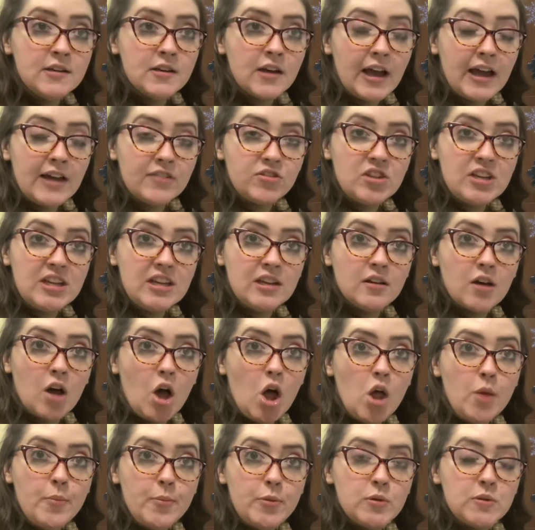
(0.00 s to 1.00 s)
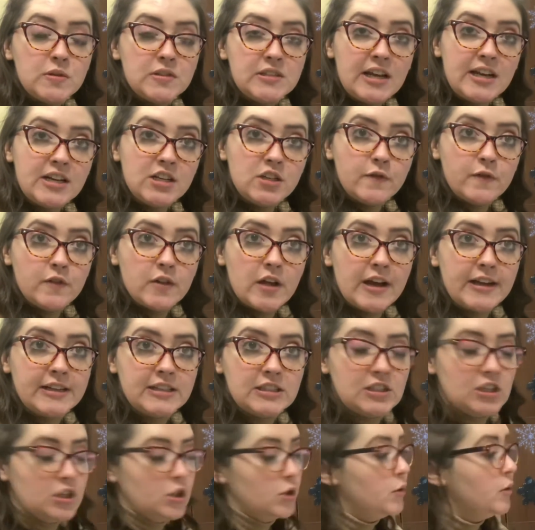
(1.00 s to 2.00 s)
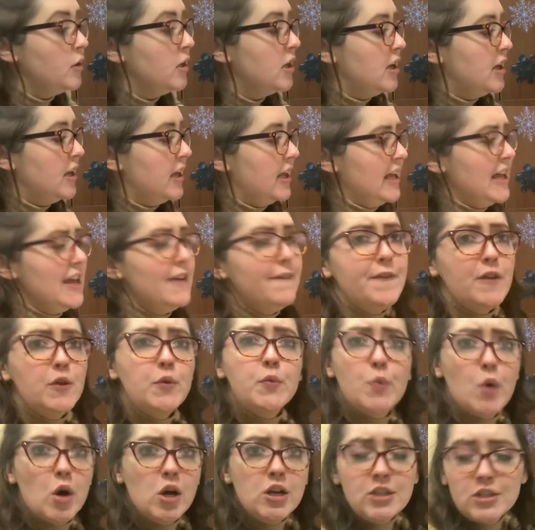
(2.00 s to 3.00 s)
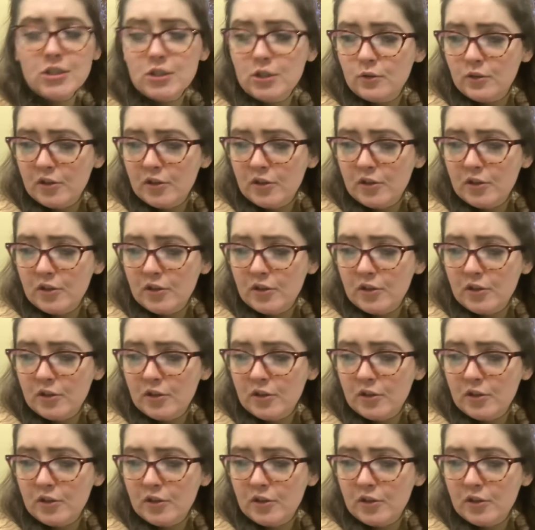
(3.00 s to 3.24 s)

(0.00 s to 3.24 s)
at the almost end of line 2. If you want to,